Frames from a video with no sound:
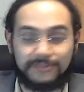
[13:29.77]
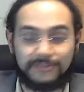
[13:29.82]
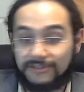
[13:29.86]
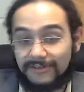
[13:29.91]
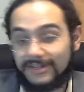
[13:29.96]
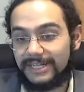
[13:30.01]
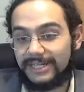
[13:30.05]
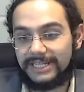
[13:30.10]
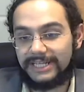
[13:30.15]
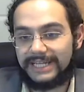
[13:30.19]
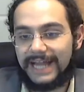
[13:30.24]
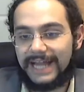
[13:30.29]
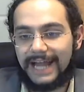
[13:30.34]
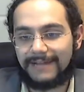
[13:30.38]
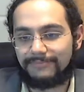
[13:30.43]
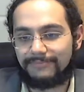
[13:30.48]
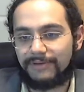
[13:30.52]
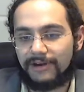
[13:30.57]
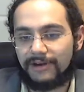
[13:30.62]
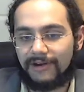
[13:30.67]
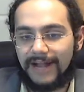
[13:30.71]
You're really not
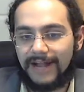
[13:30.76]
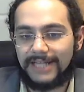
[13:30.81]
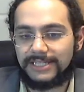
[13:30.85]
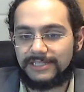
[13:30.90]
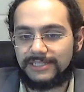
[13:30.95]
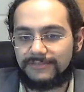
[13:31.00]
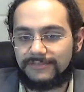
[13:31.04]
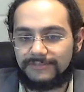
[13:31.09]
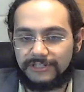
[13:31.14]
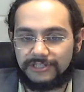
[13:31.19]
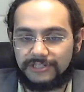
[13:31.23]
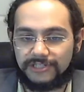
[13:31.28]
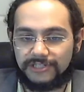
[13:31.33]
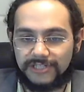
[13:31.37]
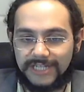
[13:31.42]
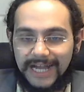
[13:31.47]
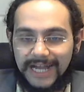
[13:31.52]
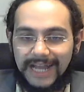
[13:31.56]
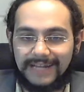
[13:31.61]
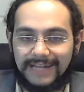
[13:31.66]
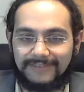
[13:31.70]
a progressive. You're
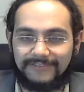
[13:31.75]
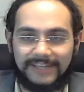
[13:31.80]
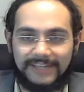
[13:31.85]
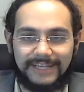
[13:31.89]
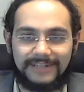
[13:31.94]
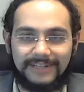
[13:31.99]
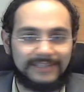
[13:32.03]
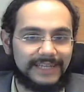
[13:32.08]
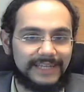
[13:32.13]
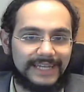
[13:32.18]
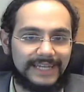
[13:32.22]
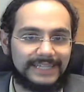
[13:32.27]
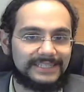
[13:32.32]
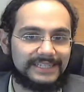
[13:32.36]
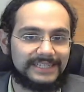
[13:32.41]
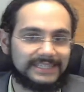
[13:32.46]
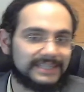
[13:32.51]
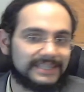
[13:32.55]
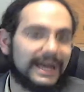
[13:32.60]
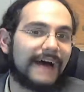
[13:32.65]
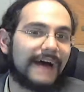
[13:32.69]
just kind of like a
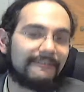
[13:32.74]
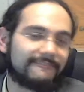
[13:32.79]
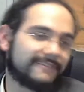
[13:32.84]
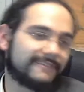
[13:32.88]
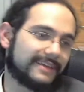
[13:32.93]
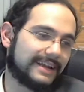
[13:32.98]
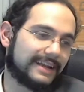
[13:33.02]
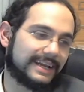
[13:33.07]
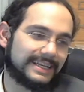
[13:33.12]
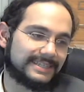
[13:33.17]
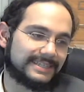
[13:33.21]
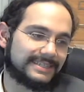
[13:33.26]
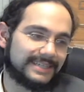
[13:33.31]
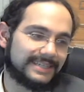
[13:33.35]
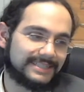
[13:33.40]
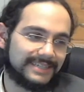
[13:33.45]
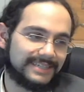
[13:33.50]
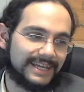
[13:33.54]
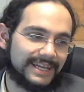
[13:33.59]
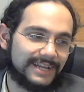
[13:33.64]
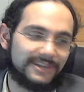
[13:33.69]
lazy left, and I guess
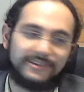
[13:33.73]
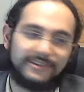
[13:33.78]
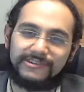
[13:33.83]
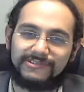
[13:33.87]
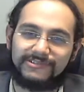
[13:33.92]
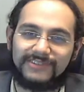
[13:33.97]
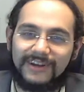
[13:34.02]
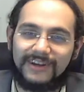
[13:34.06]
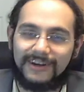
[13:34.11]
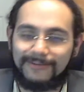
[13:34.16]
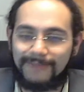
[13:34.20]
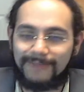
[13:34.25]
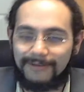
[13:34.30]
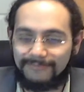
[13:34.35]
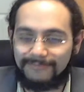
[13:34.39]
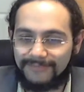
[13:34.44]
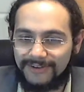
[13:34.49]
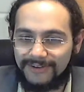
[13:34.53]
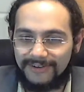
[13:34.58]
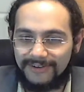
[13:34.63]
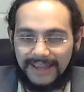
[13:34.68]
that's like a new term
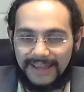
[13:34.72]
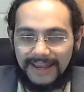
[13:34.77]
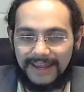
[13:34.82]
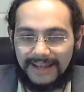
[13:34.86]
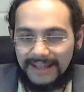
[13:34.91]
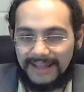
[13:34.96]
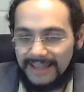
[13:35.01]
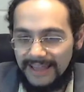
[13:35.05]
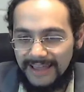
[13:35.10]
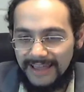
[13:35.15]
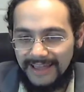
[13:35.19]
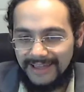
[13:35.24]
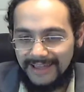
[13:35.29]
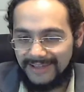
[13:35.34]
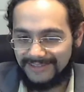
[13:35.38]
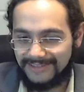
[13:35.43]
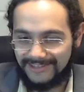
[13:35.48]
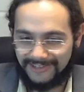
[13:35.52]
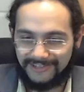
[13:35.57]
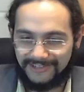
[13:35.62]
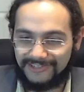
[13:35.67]
I'm creating.
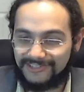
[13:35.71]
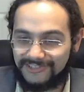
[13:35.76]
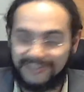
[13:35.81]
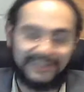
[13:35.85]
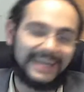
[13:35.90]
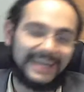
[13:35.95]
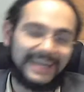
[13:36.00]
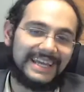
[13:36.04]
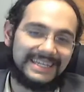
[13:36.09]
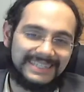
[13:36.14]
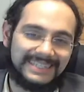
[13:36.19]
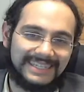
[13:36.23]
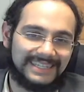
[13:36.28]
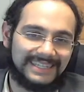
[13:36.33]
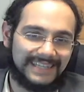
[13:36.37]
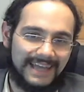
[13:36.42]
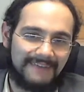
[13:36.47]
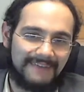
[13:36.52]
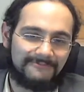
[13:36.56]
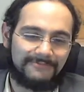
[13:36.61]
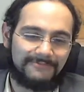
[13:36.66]
So there's the lazy
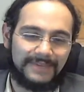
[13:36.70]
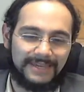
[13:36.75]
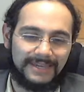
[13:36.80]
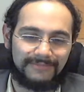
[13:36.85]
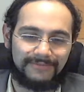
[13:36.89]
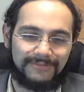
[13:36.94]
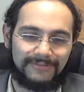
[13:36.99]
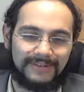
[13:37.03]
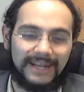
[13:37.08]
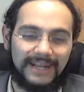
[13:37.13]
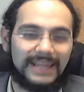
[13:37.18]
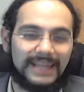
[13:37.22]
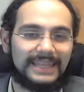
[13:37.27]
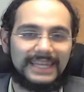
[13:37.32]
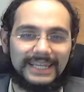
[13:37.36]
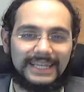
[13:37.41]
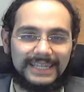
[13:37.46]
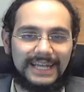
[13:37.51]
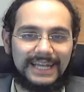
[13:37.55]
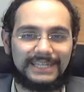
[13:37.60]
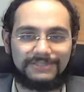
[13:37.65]
left people, and I
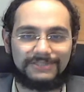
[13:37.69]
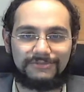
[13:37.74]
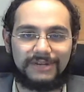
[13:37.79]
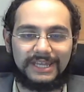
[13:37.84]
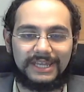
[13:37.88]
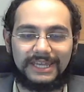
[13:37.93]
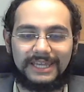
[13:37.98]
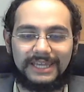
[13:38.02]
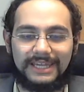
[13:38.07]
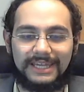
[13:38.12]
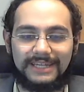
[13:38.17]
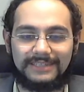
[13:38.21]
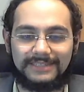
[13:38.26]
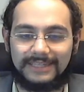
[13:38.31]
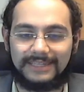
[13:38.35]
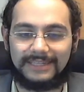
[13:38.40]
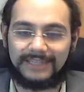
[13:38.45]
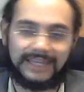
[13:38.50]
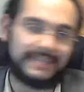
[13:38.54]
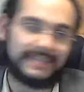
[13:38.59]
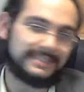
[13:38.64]
think that's what he is.
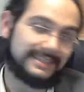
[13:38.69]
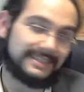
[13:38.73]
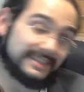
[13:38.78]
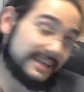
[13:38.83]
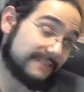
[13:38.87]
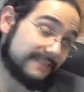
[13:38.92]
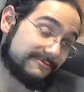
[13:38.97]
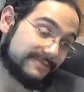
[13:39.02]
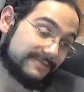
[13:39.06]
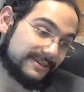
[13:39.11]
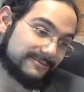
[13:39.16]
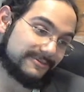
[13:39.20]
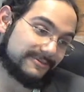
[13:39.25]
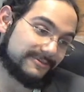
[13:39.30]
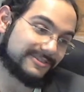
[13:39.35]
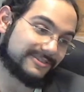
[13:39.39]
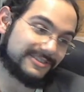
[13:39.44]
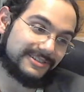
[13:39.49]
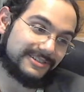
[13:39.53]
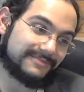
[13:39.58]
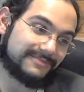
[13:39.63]
And lazy left
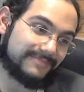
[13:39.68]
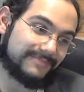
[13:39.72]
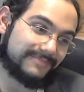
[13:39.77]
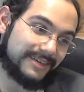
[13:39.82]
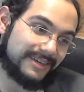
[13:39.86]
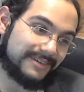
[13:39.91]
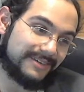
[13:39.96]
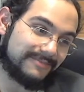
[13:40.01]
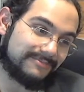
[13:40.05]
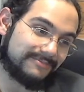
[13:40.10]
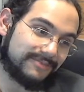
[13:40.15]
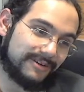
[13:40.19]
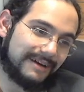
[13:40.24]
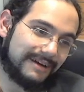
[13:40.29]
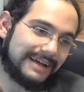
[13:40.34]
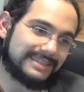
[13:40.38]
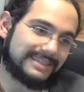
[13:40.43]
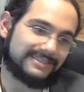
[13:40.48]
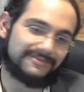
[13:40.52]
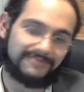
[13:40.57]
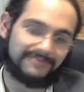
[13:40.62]
people shouldn't be
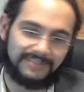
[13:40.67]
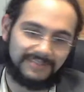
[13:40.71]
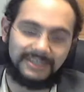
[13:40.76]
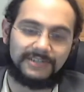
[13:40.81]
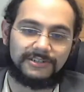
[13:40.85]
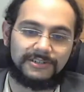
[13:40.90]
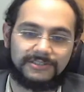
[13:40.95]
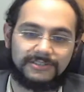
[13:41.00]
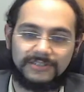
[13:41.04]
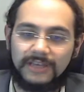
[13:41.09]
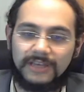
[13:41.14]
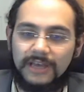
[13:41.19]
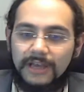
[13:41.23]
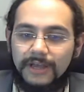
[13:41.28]
progressive leaders.